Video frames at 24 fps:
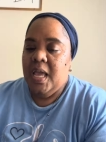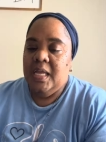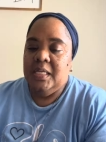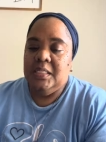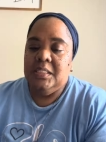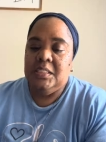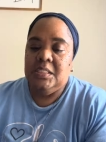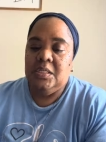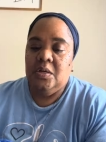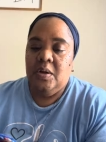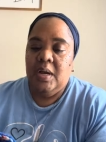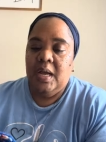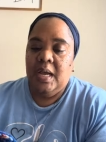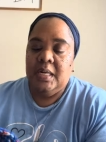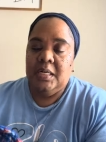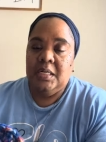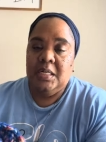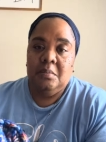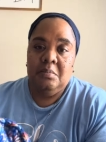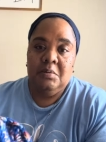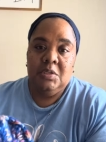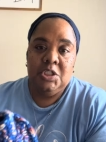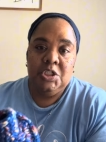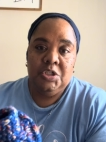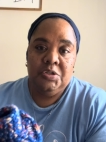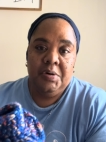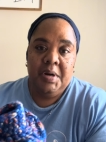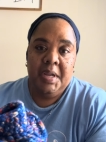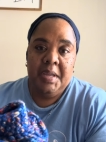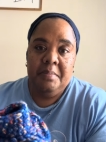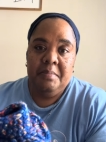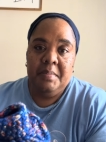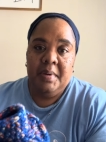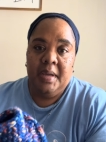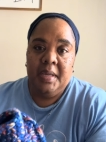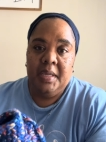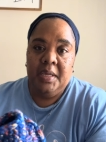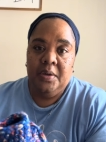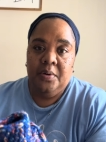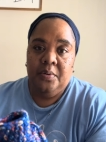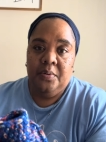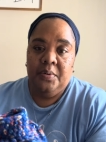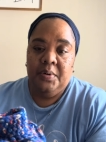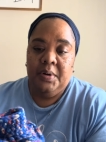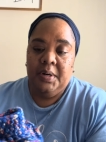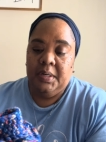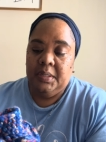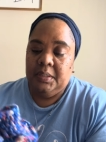so I double strain my
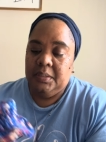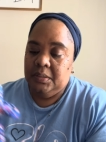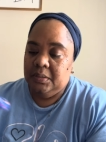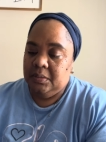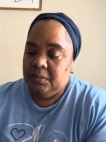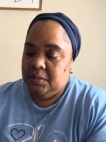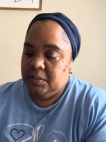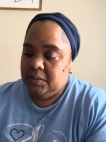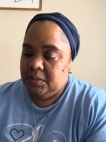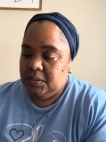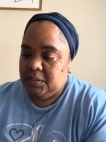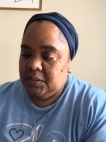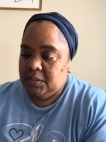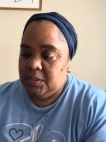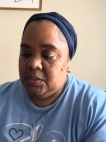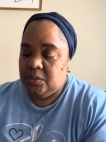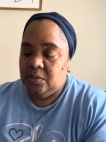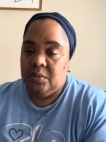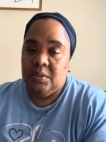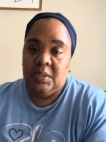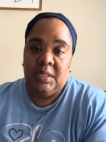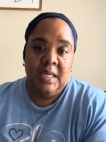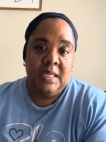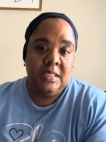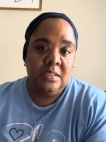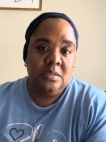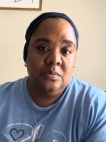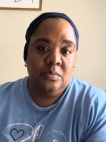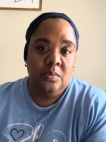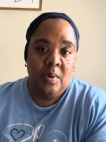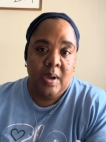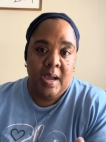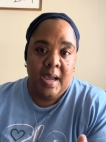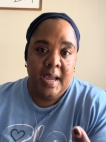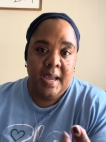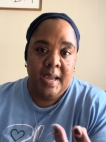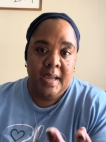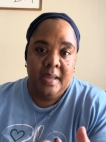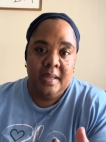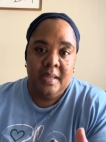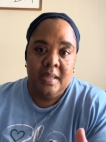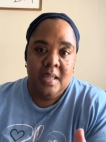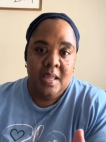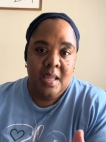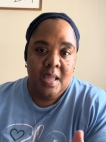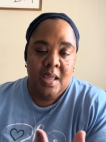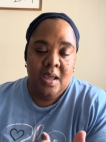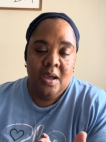yarn. So that's why
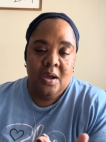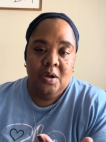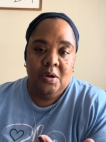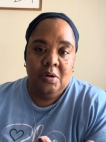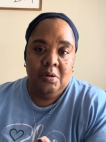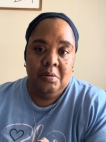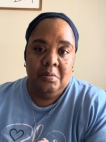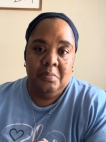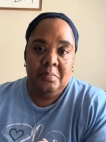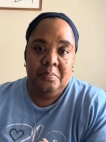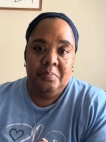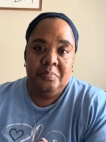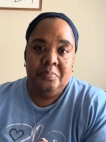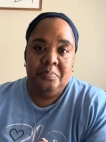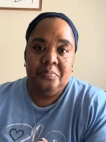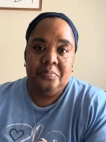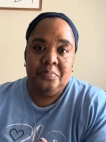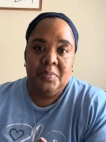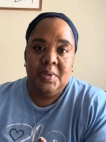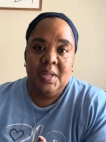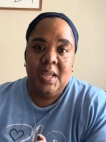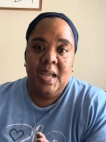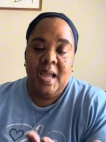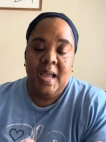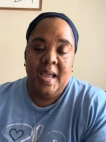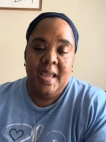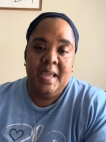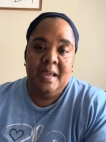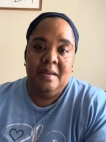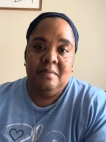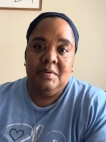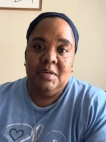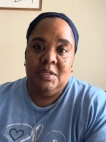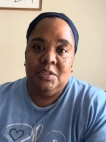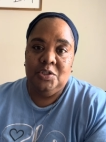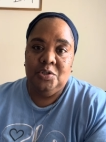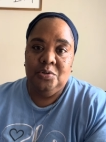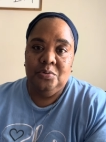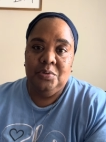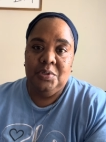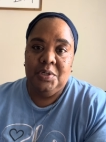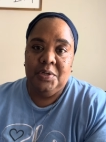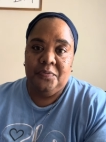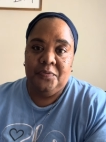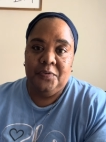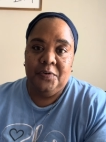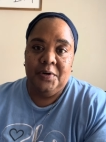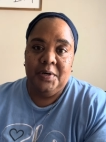I have the two
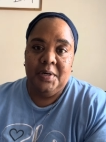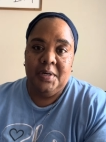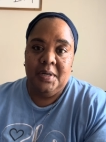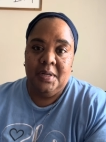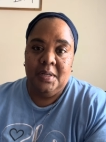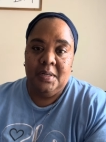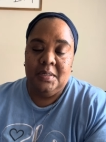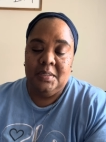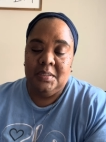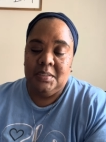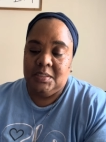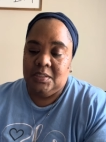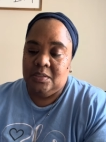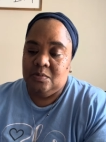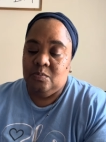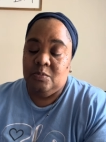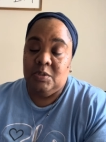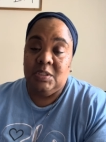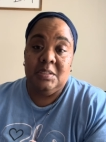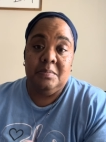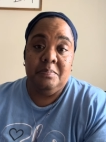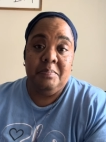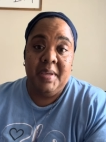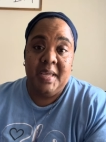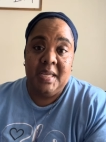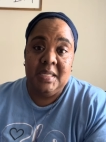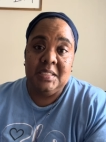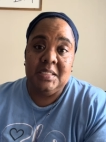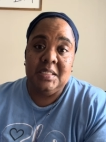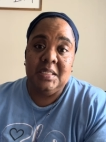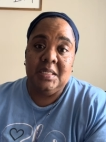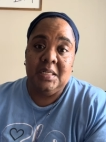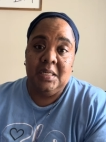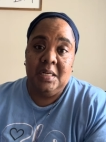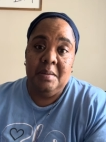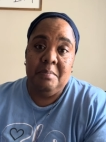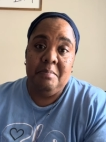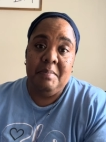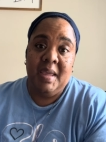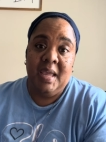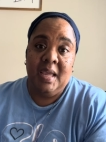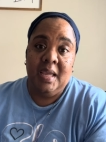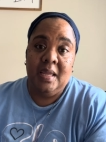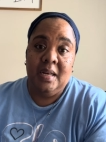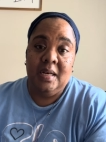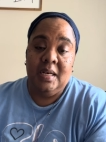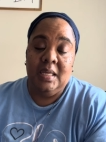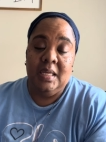different colors. Was basically
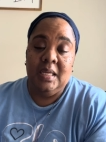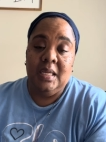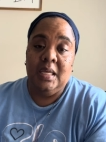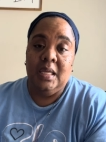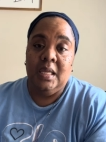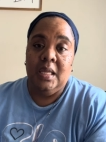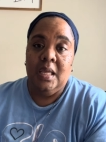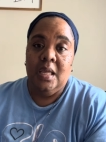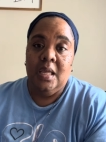mainly